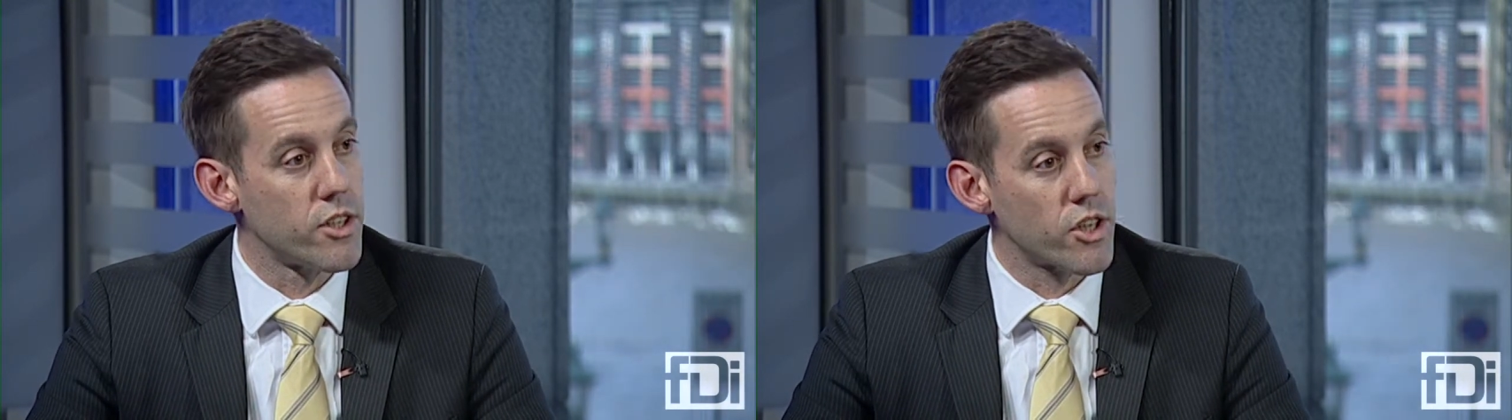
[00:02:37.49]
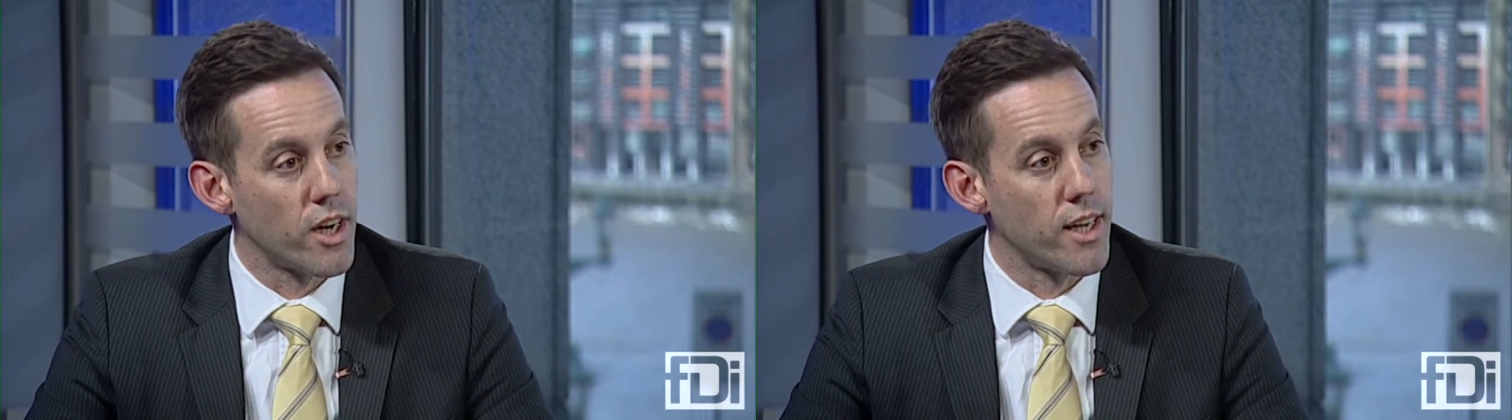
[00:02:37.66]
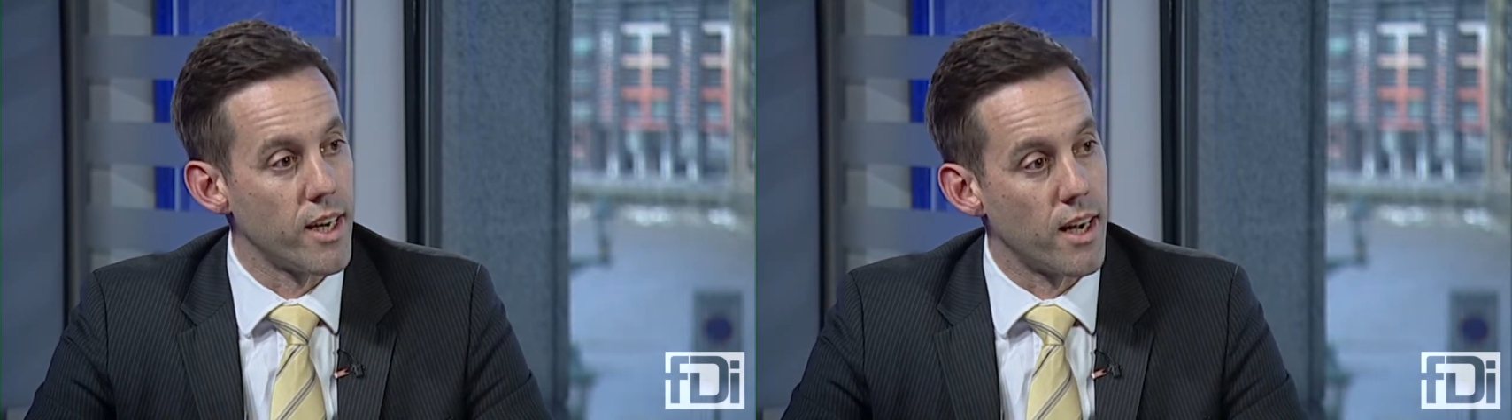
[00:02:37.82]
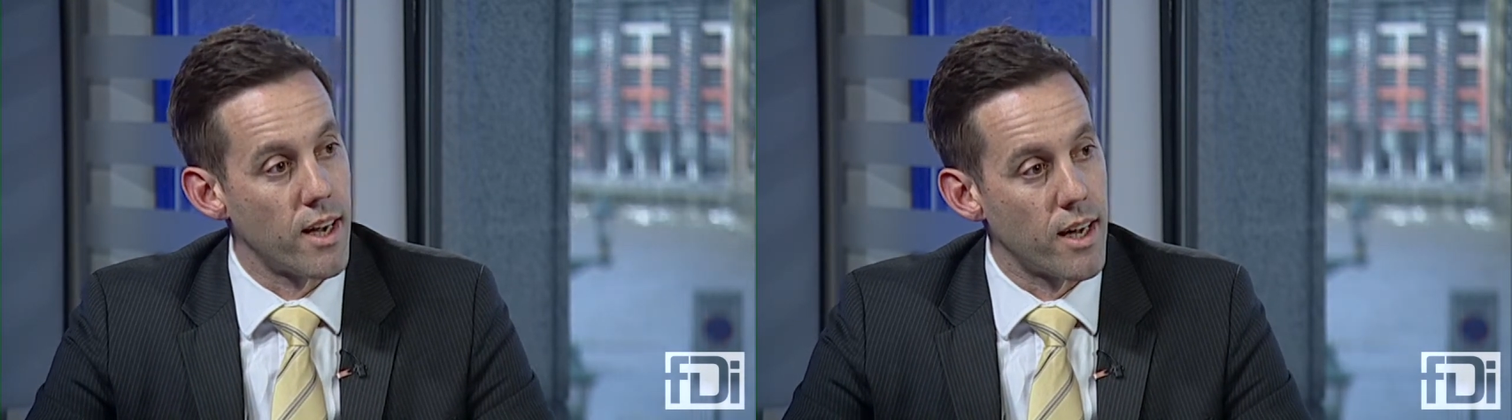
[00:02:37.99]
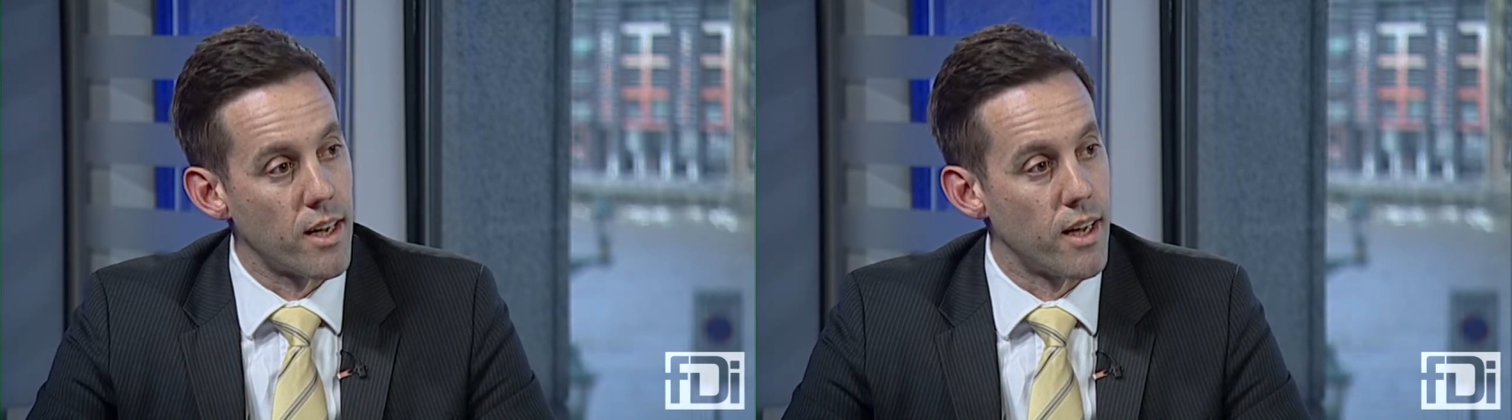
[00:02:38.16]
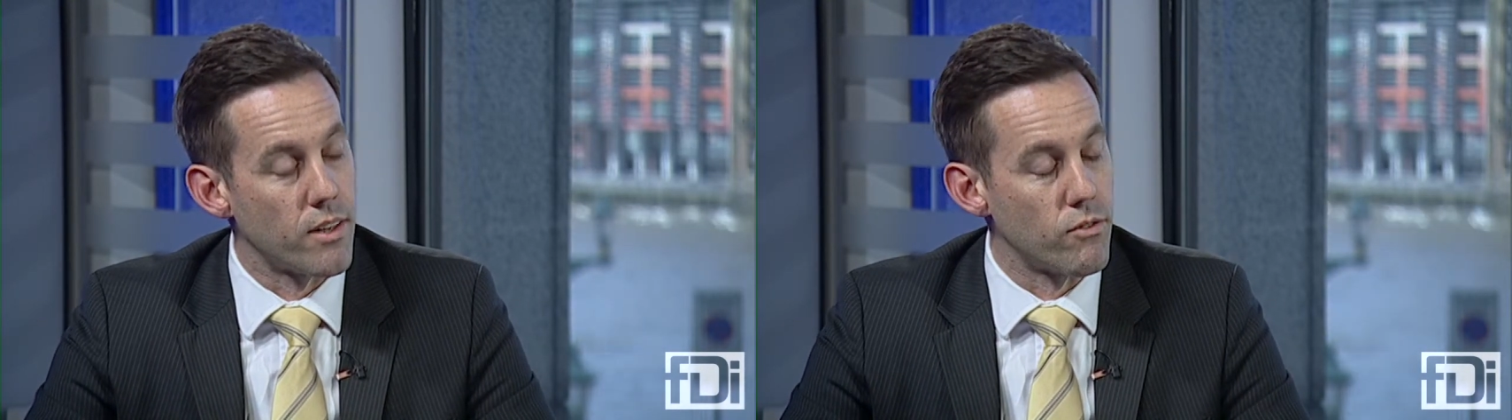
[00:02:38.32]

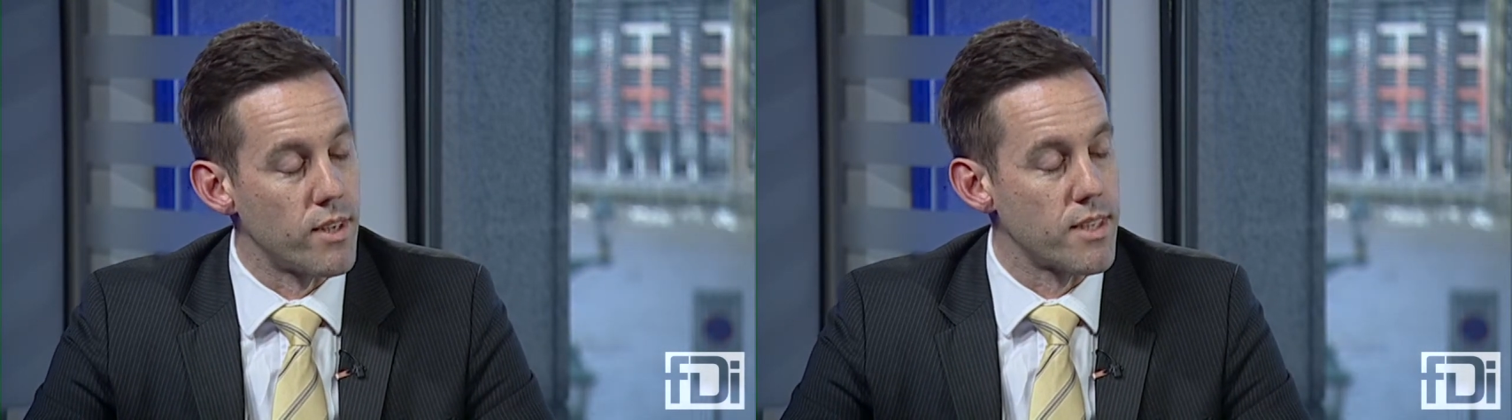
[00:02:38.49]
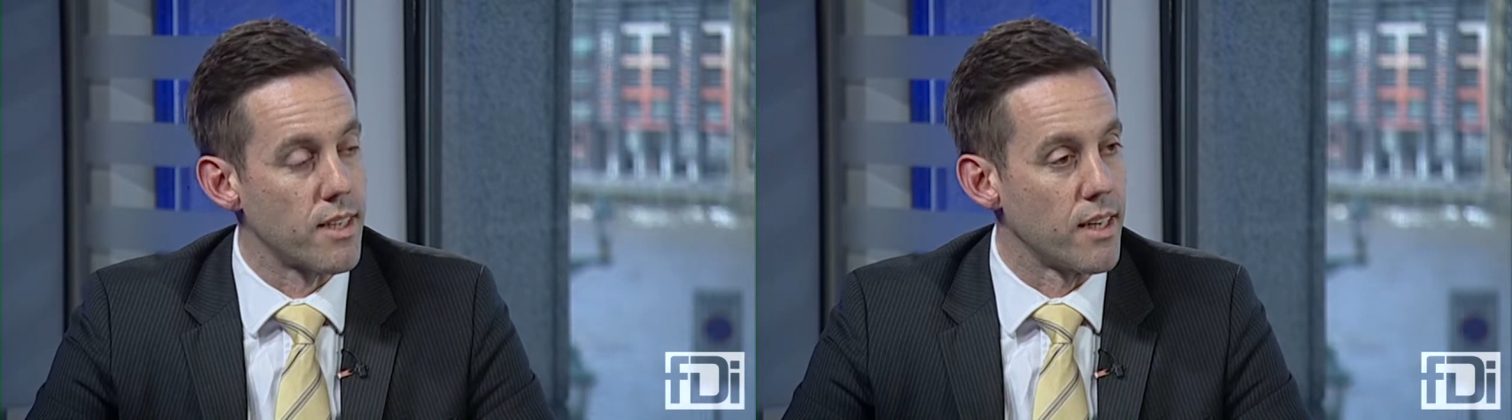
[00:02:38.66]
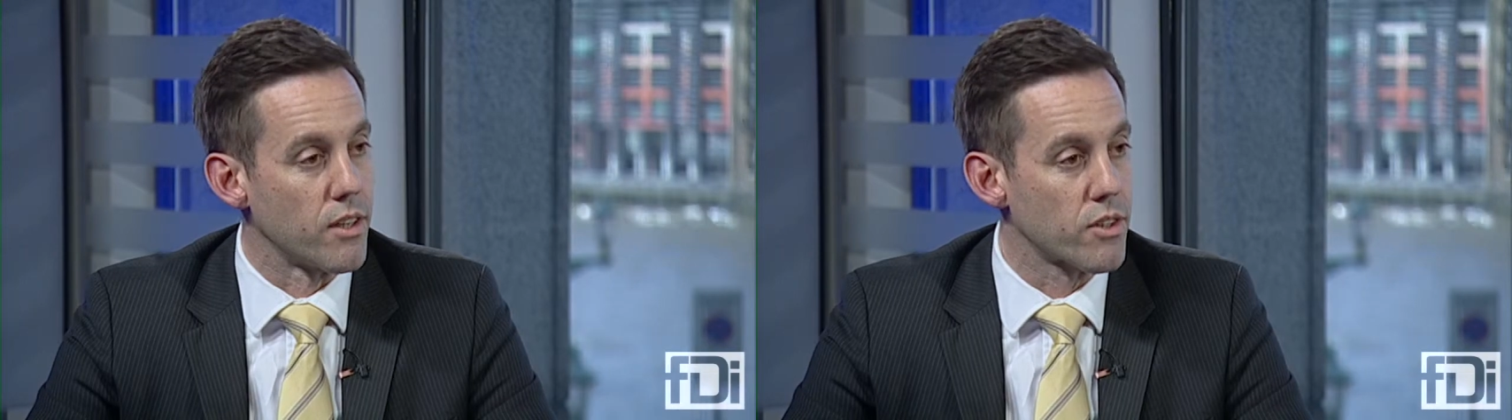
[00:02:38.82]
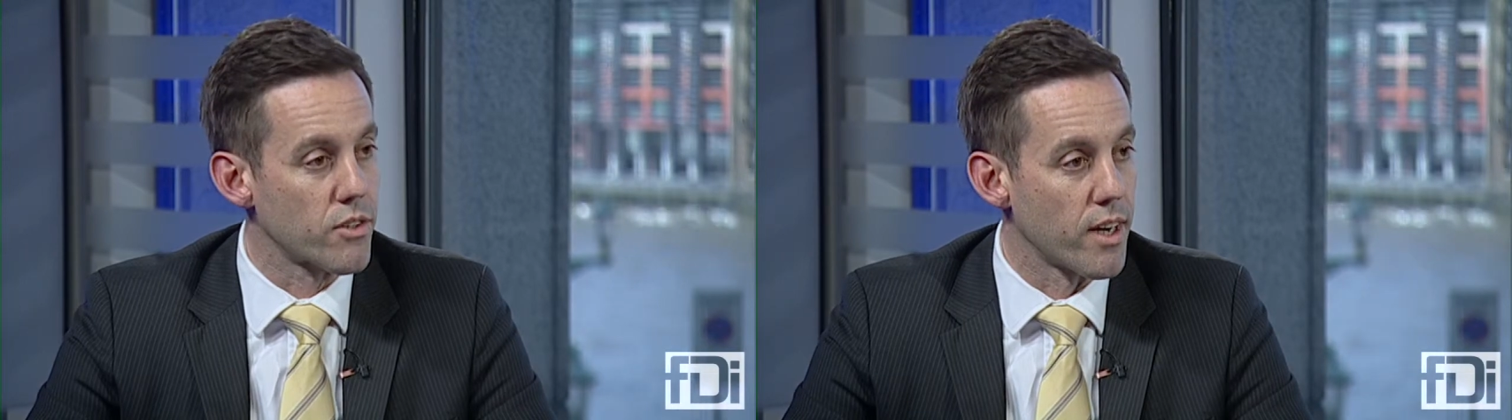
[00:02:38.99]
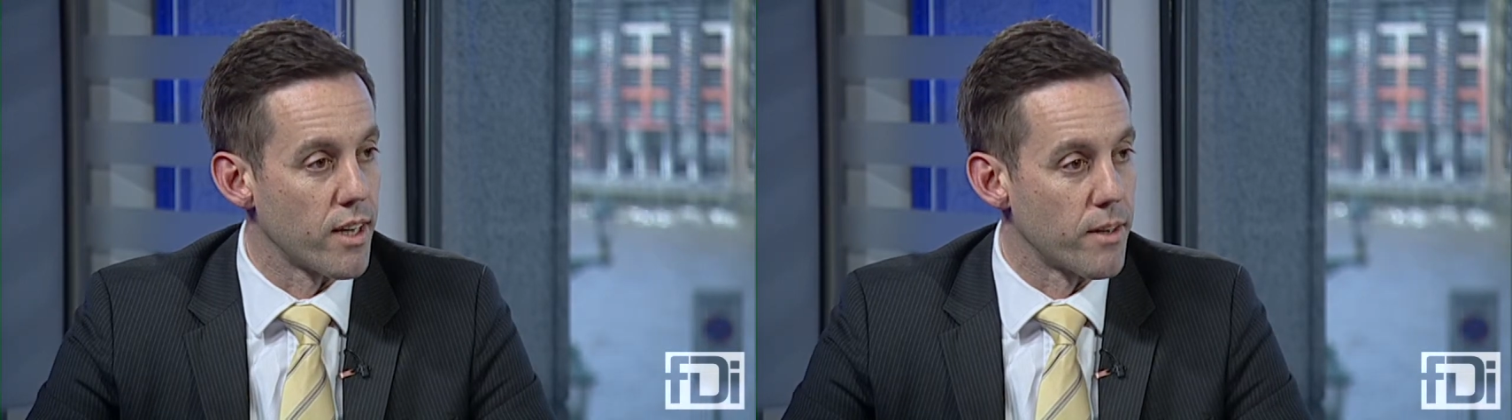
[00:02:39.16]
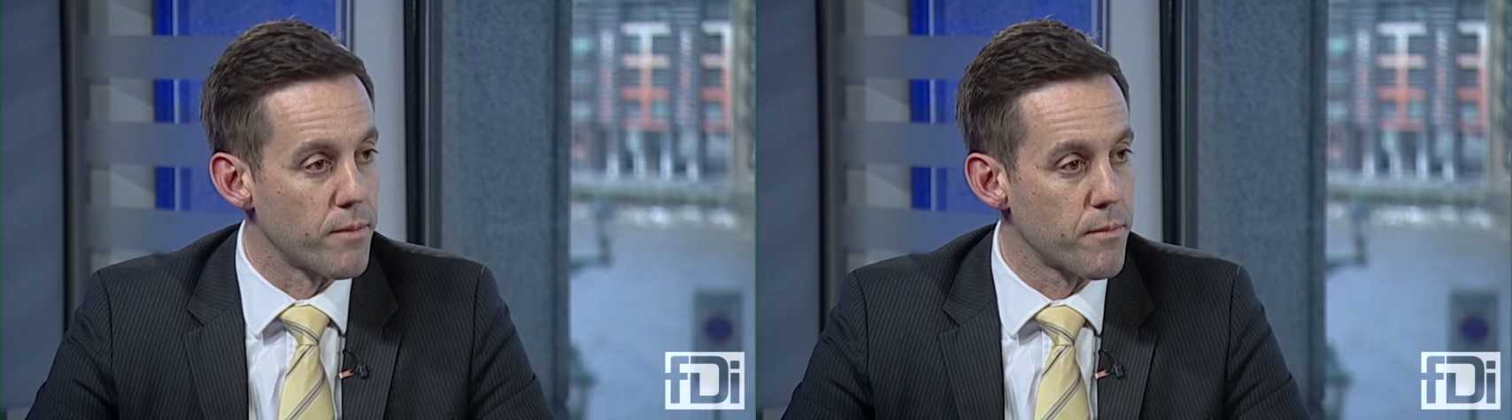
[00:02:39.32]
China, and recently
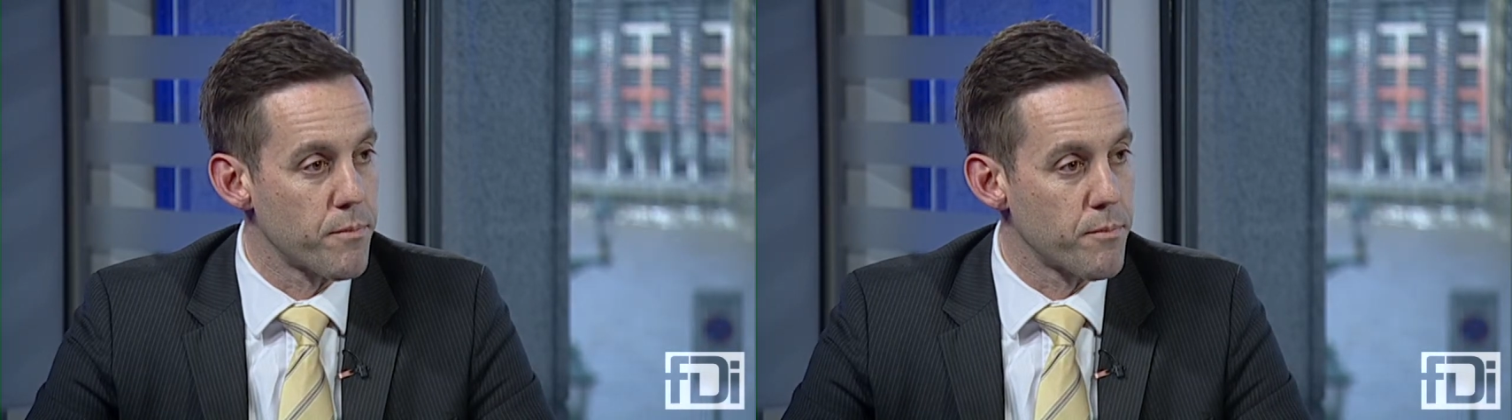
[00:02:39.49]
Australia.